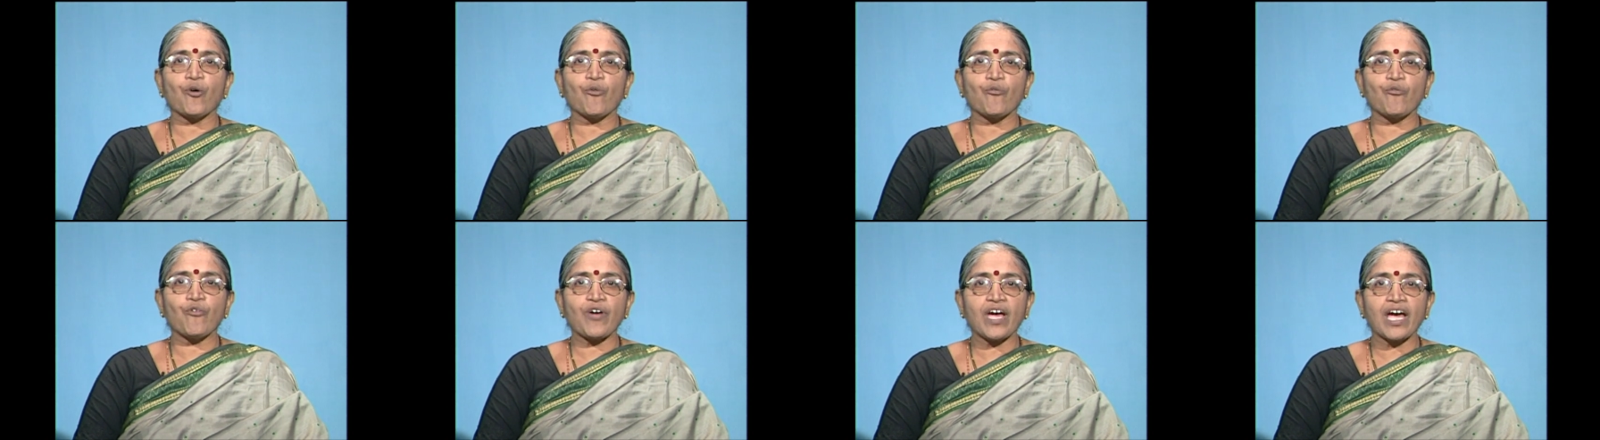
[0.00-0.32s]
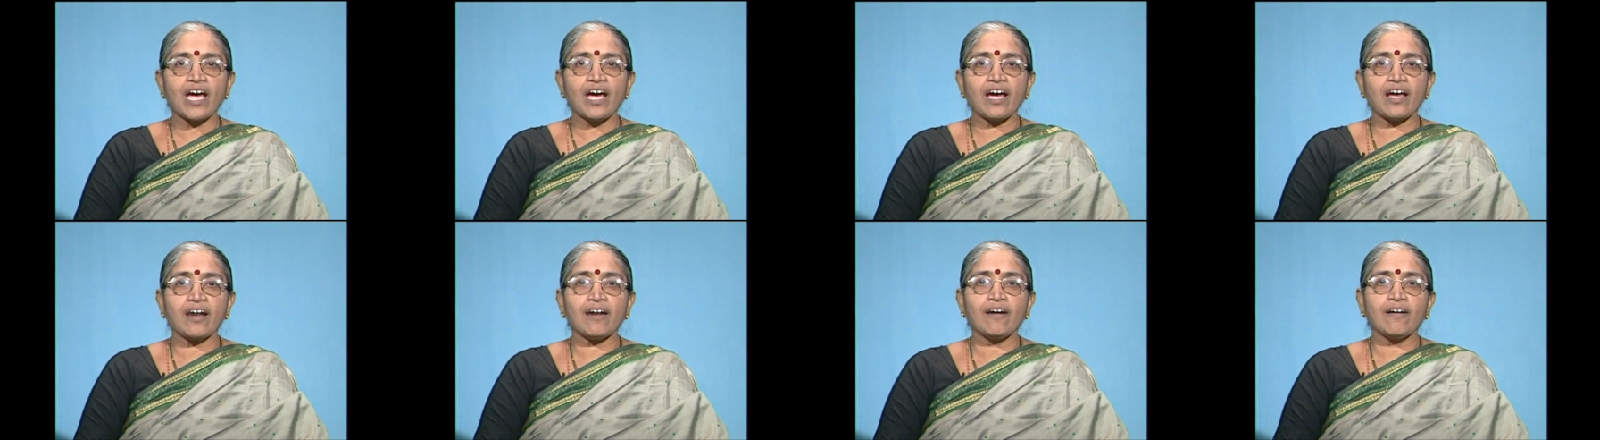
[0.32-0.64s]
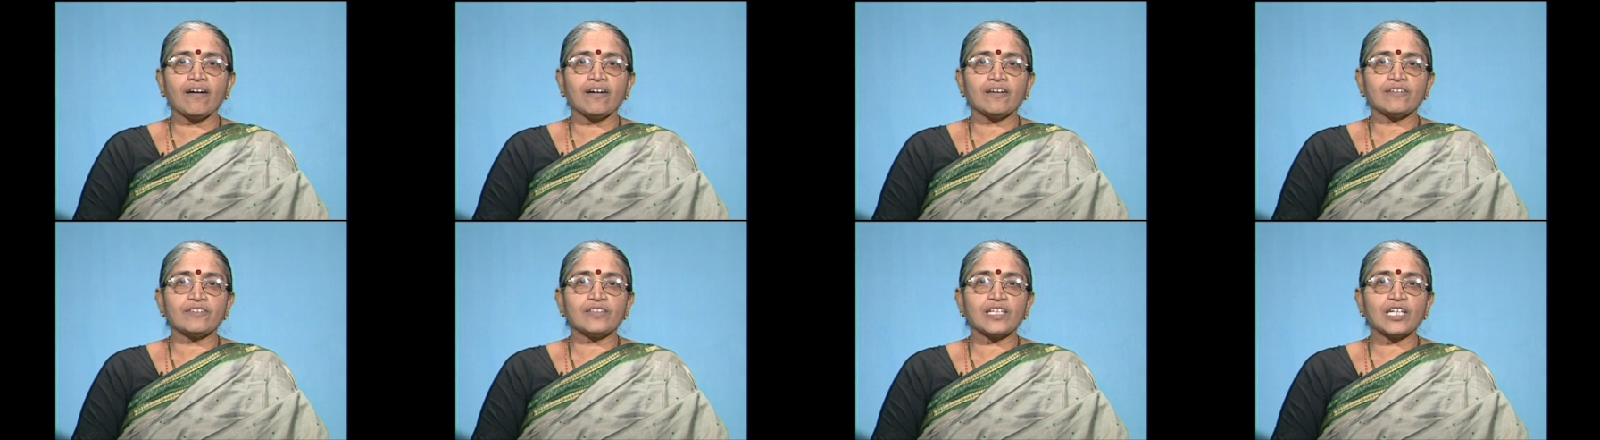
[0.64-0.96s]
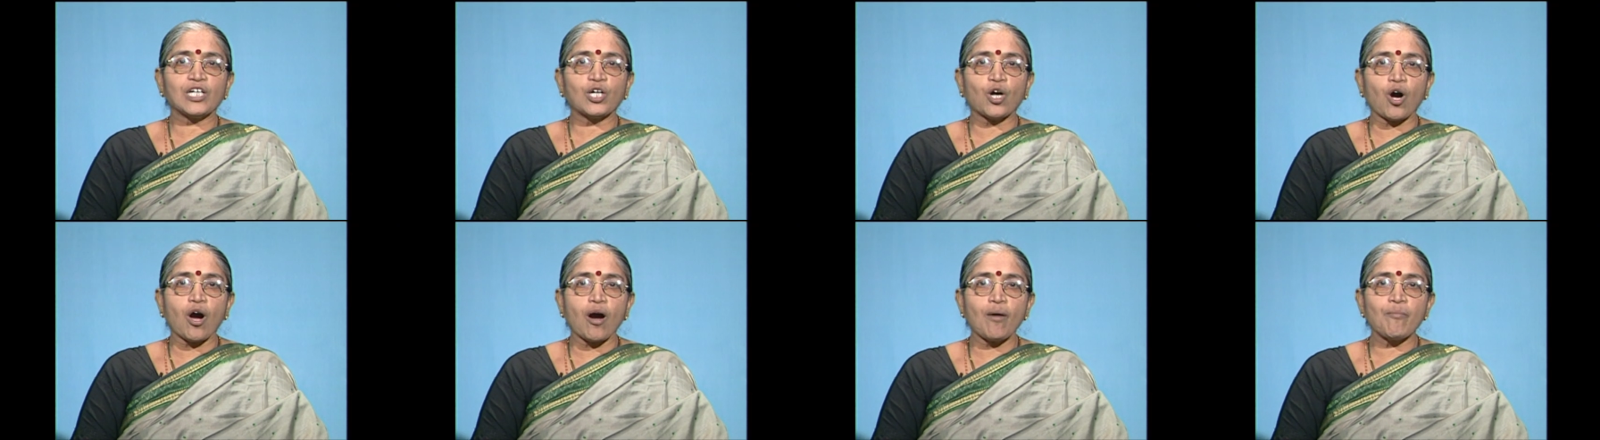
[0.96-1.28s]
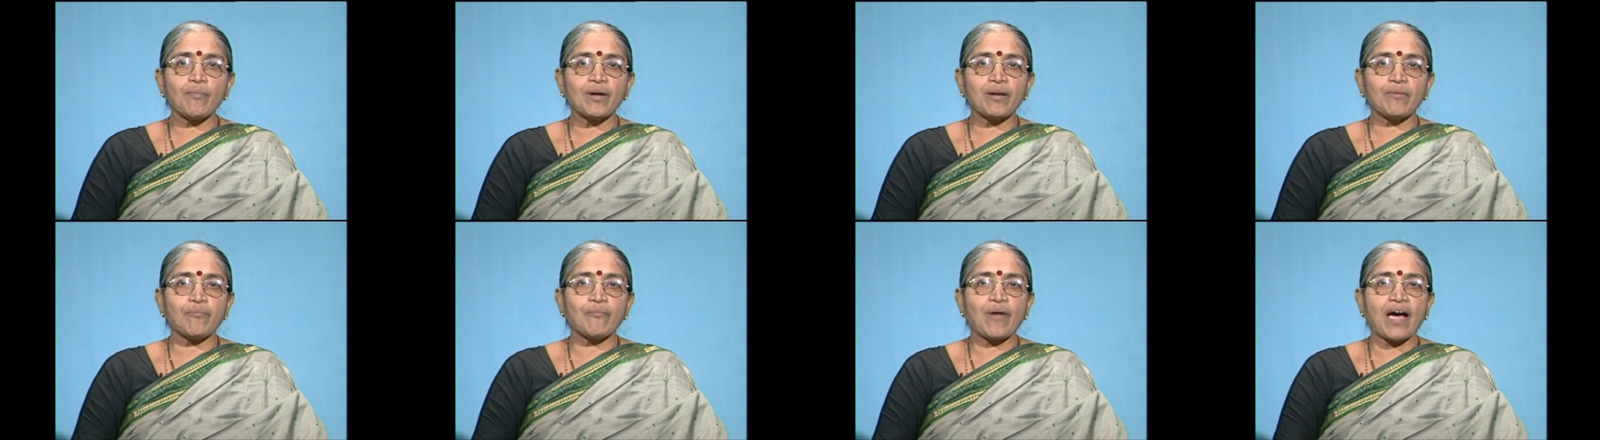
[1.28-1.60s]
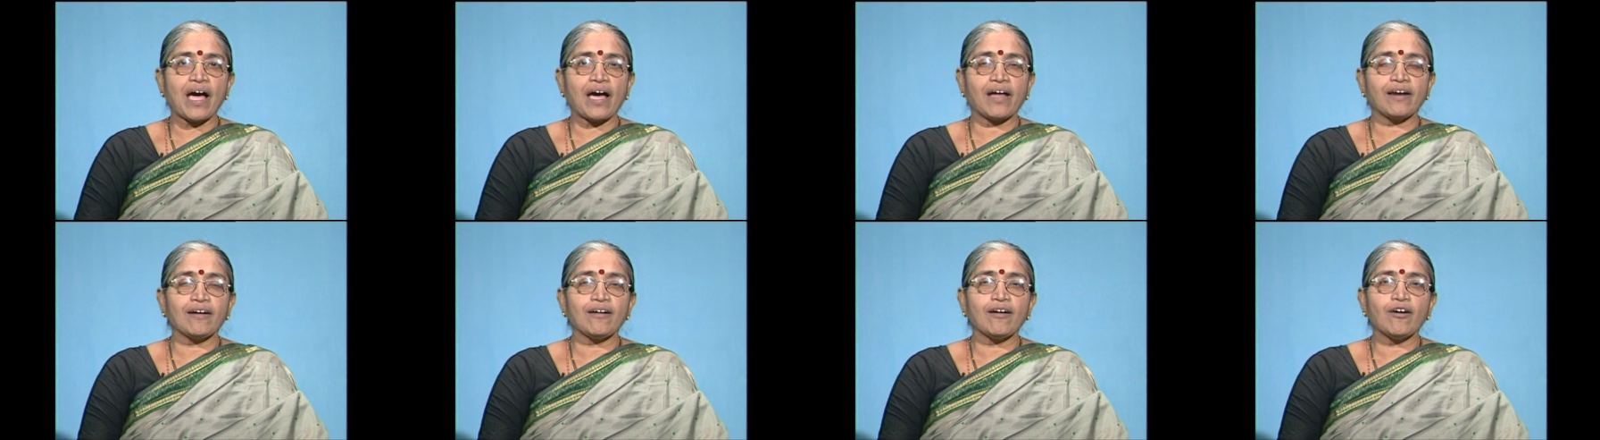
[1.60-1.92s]
where the common
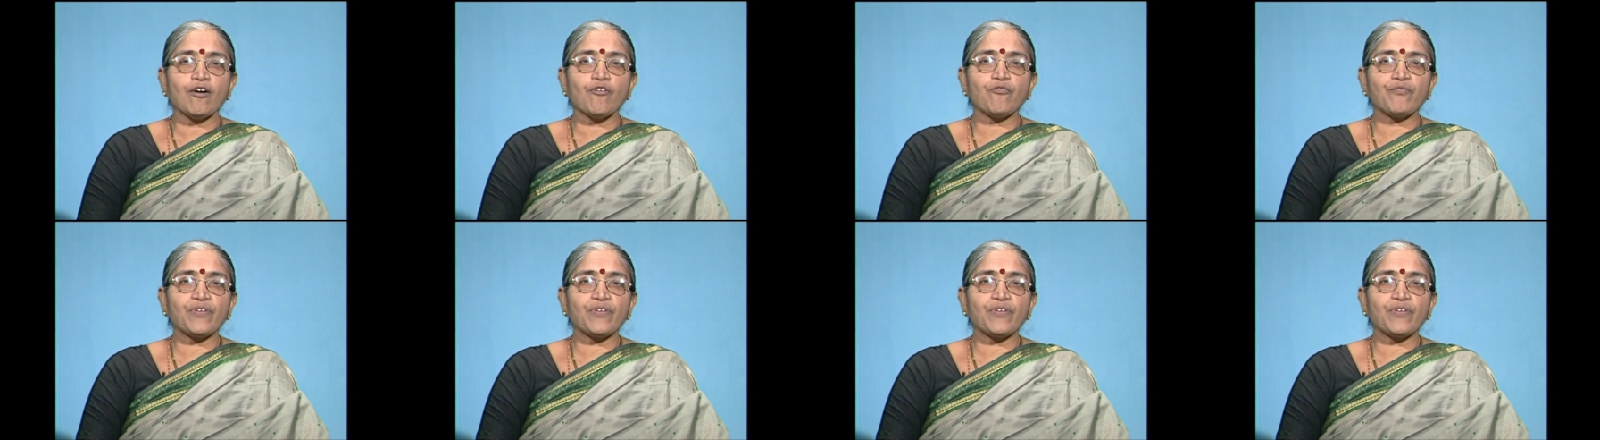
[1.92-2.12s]
man